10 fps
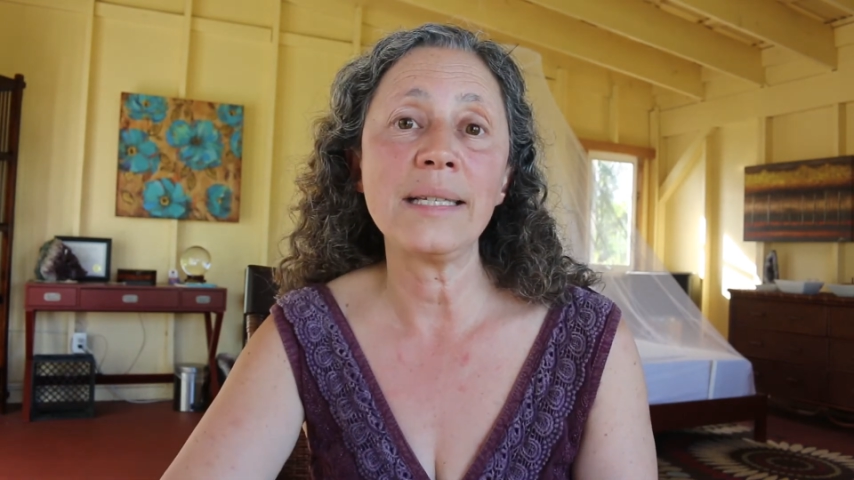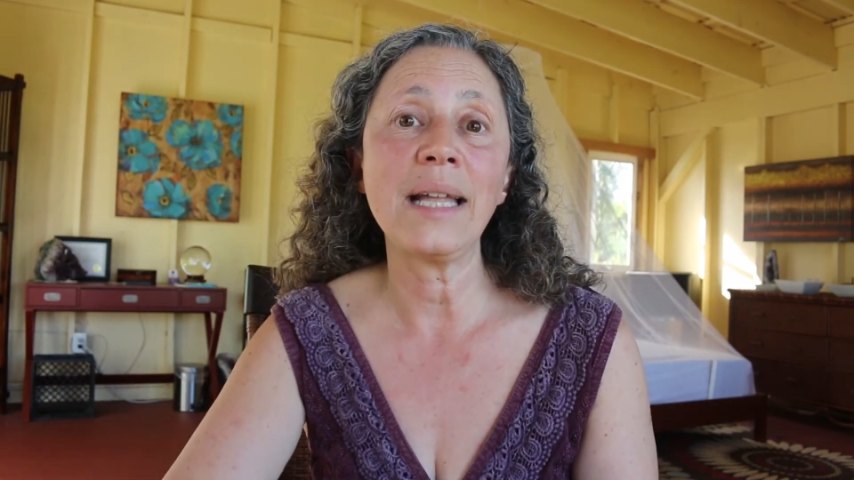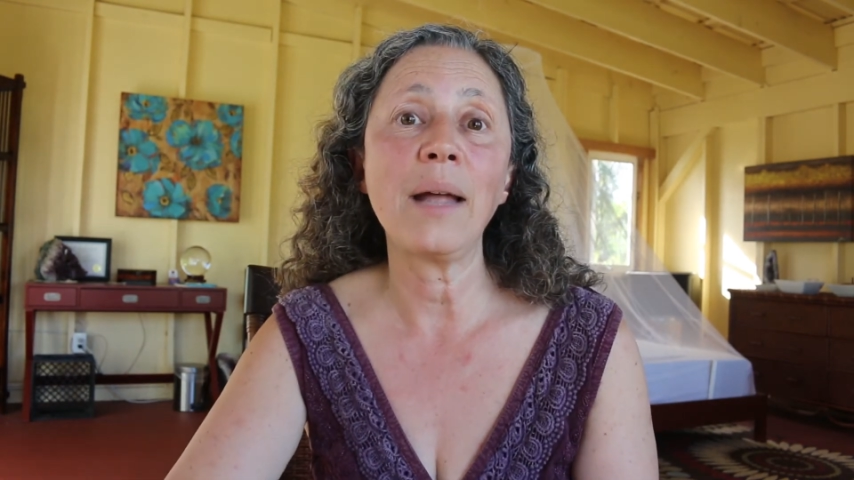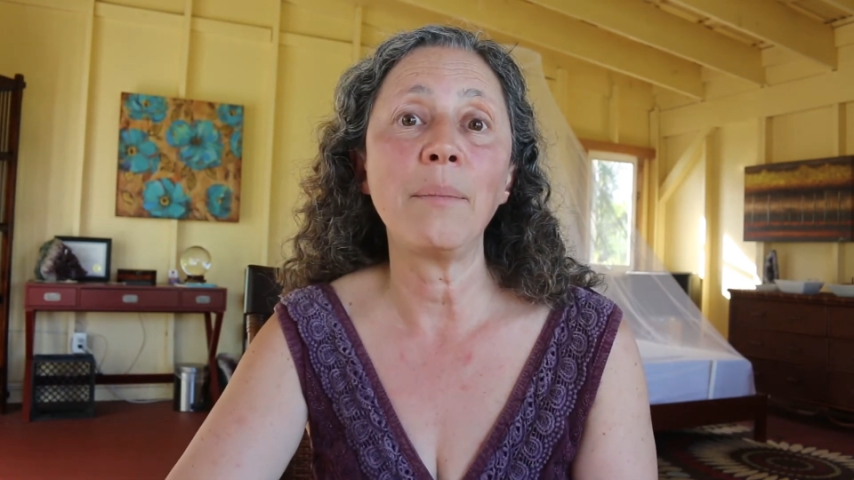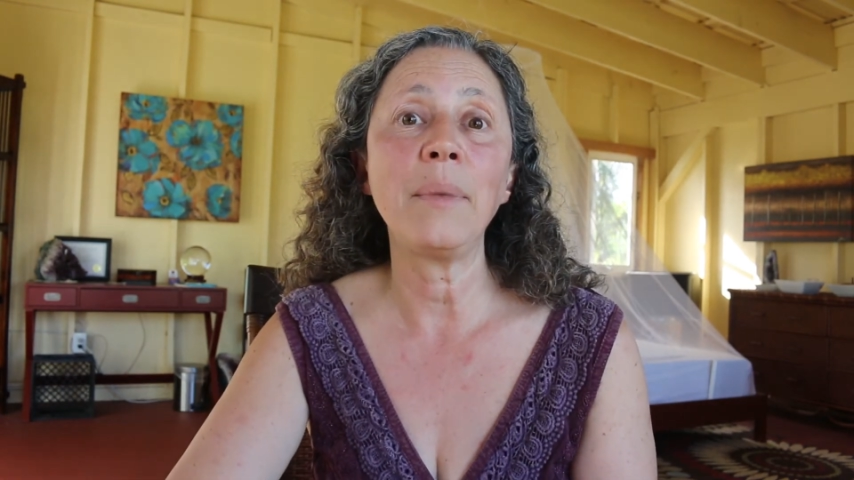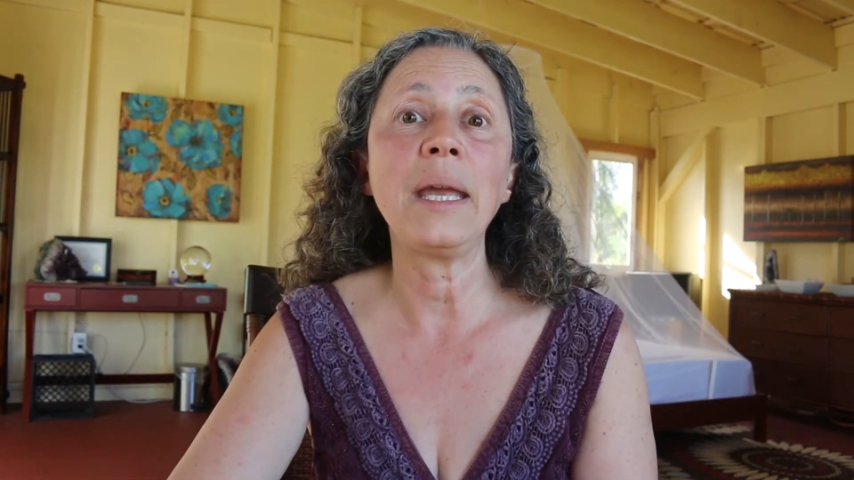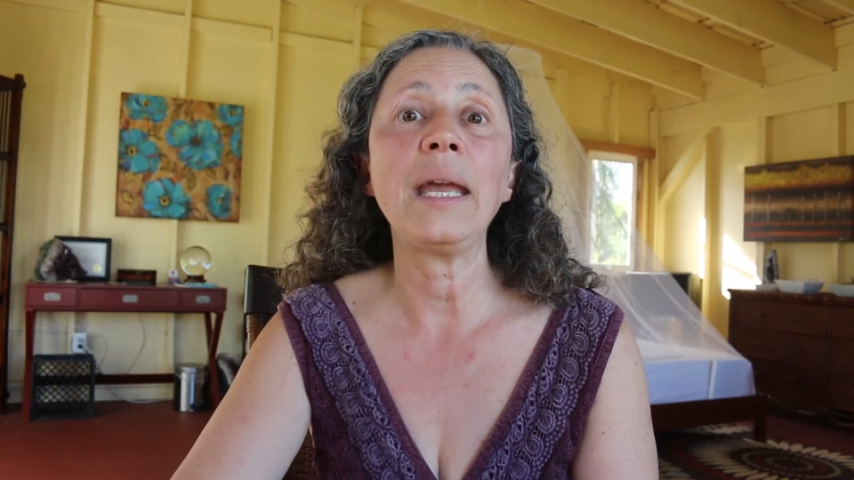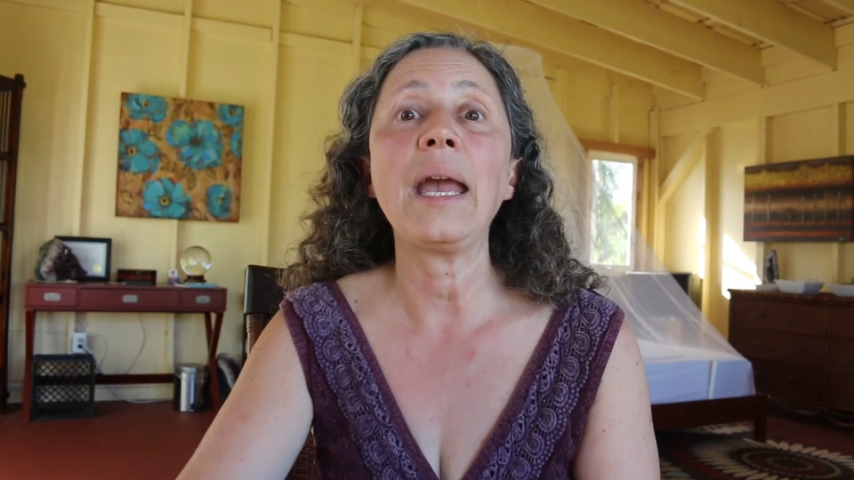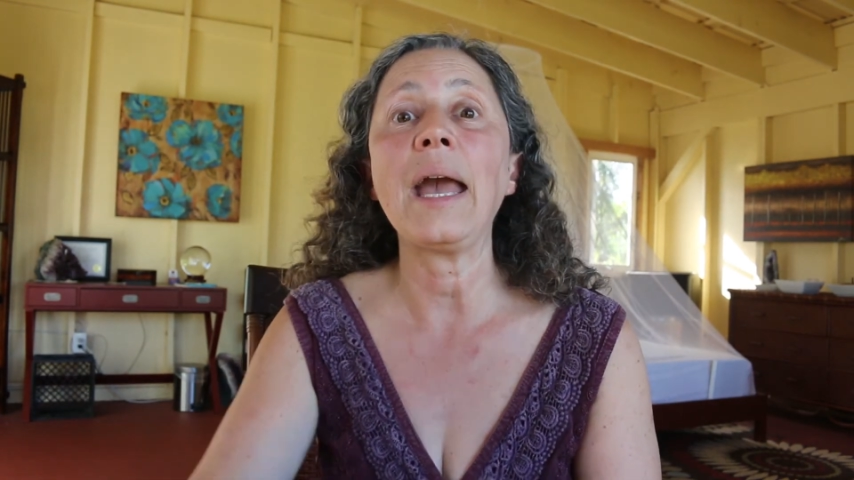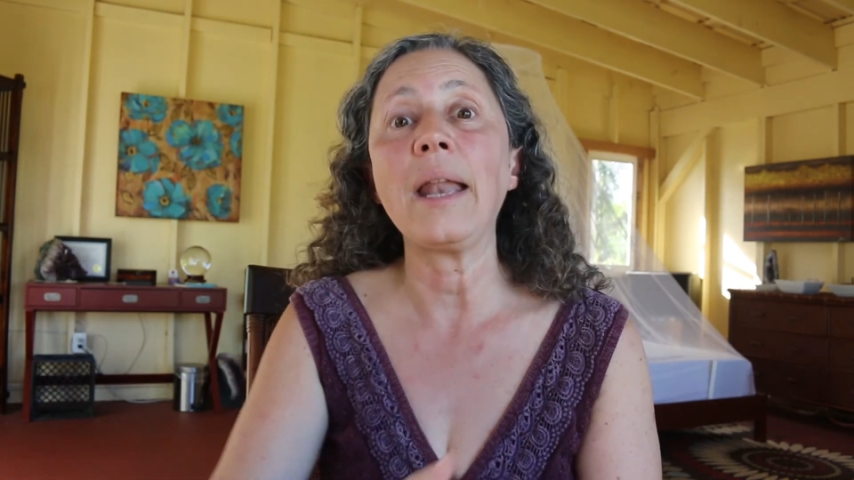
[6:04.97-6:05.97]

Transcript: stabbed me,